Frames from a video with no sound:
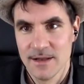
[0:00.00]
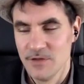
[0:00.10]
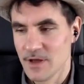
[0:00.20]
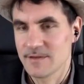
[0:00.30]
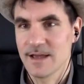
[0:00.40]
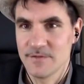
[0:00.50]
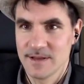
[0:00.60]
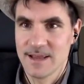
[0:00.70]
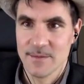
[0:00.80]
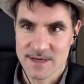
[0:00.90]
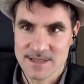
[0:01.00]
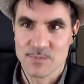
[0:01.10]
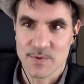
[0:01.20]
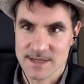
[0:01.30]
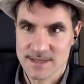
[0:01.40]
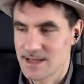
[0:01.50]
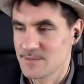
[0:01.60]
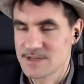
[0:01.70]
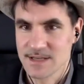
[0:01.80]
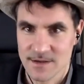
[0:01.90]
not having them express
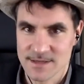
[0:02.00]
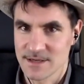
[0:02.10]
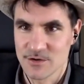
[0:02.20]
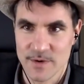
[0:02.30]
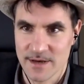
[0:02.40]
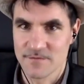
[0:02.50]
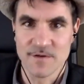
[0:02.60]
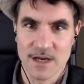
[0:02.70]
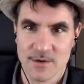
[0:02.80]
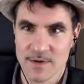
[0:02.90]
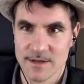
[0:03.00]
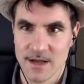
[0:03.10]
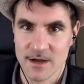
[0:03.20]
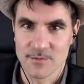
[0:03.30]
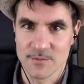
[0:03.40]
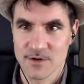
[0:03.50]
themselves in a way and figure it out. But